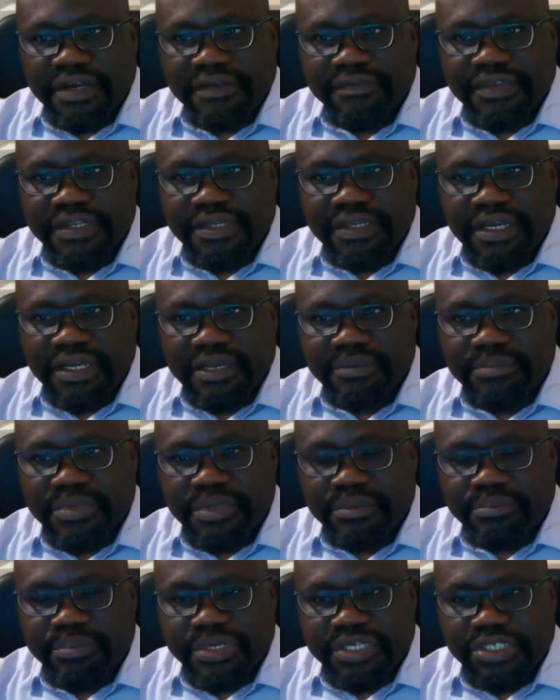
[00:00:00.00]
having high
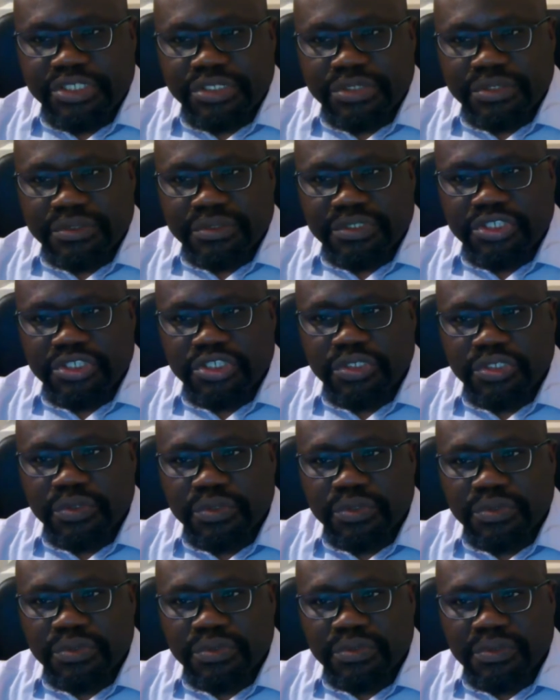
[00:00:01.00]
blood pressure.
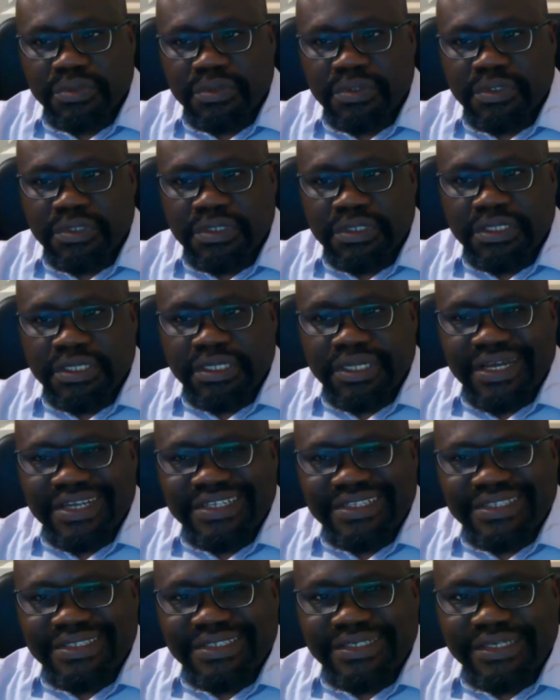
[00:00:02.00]
So,
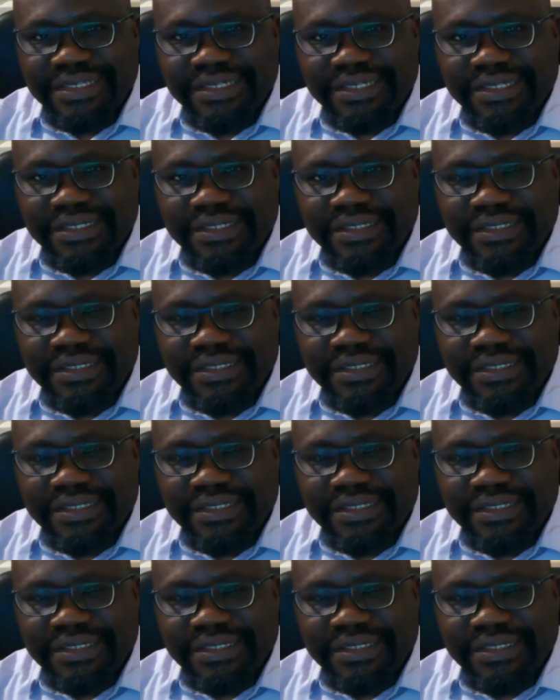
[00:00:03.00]
as